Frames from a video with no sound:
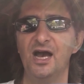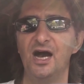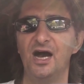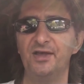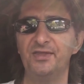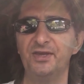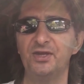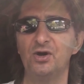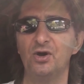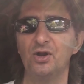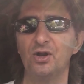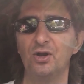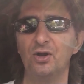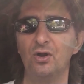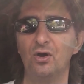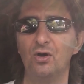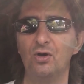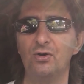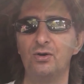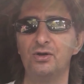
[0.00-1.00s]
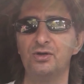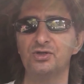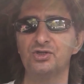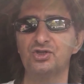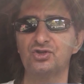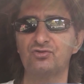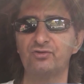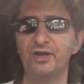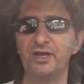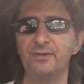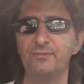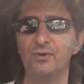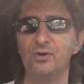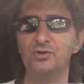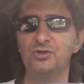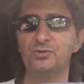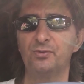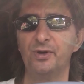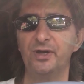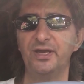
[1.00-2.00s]
I think on a long straight
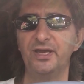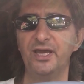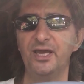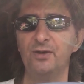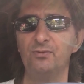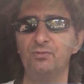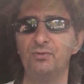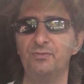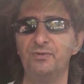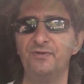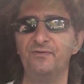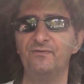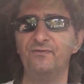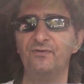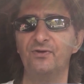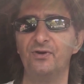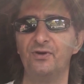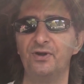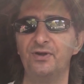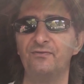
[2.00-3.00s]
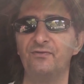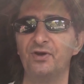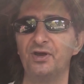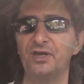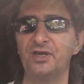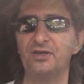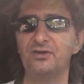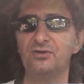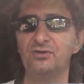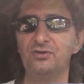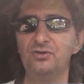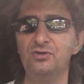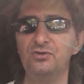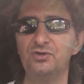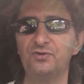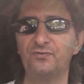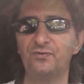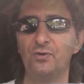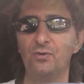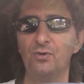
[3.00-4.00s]
motorway it would be very very
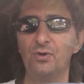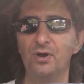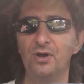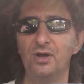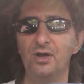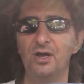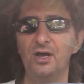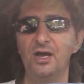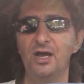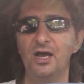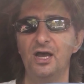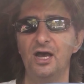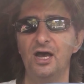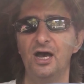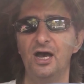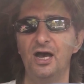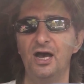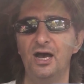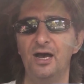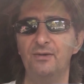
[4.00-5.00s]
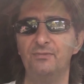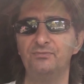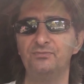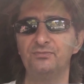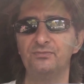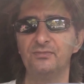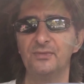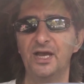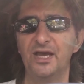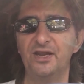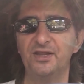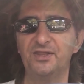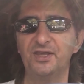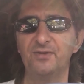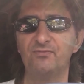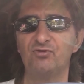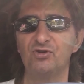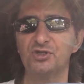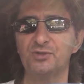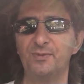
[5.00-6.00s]
useful um, and I
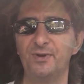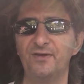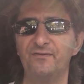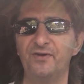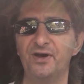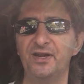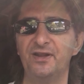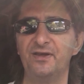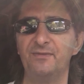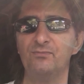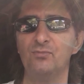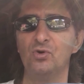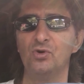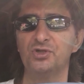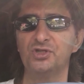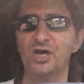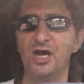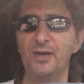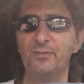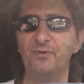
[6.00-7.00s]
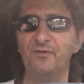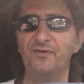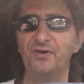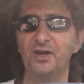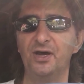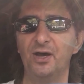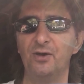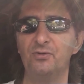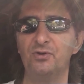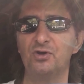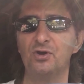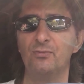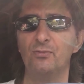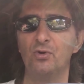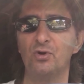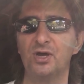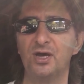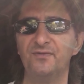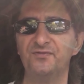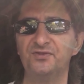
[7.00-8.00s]
think possibly if I'd had more time with it I would have got
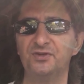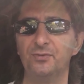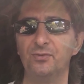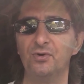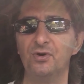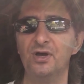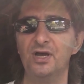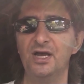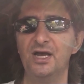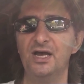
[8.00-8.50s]
more comfortable.